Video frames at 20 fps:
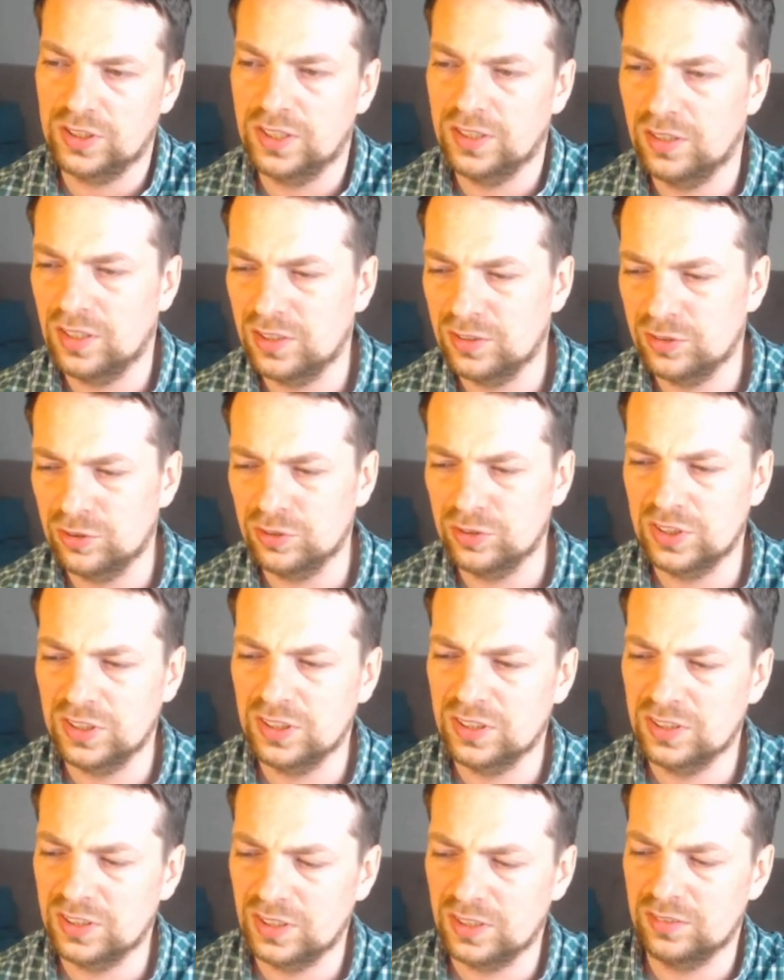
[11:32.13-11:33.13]
I don't
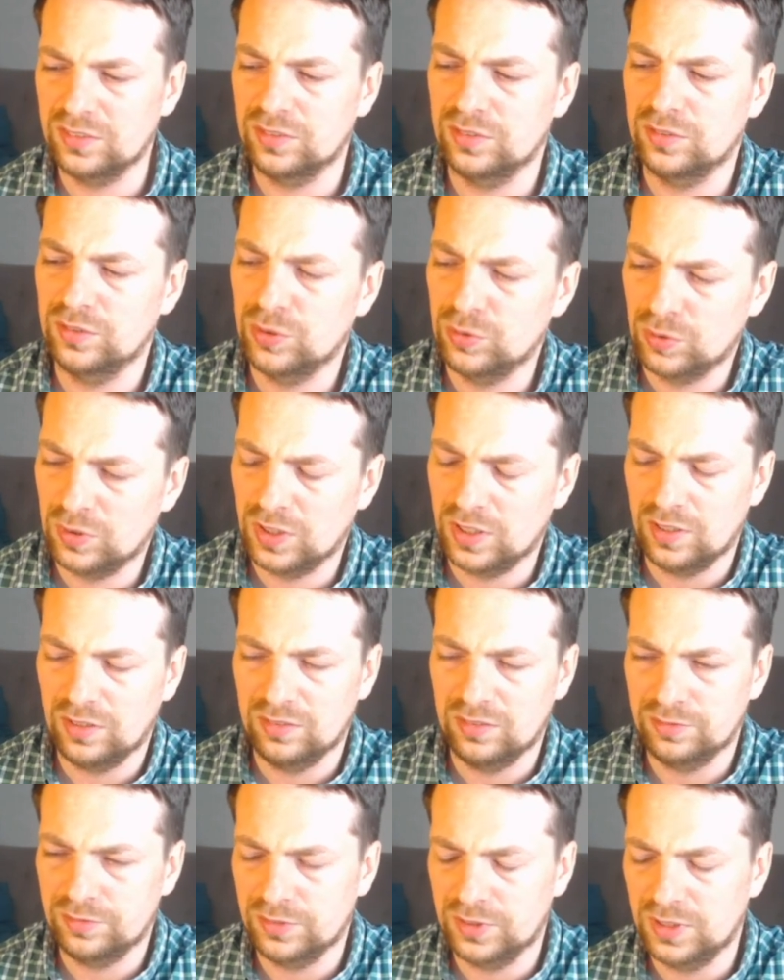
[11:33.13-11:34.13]
think that you
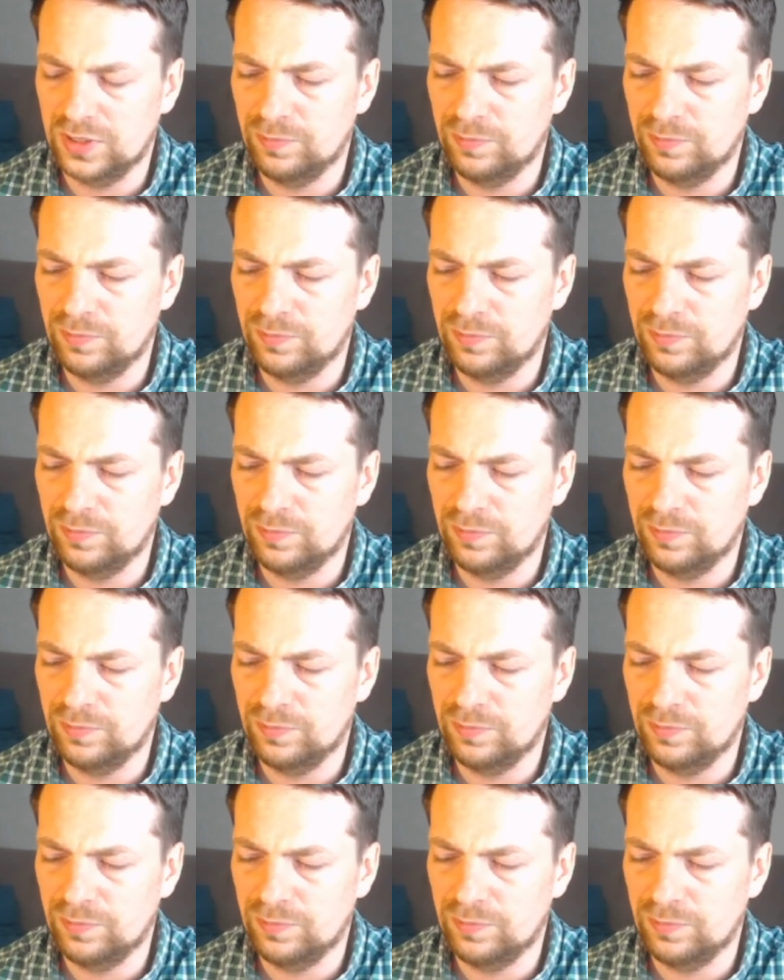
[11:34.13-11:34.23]
have.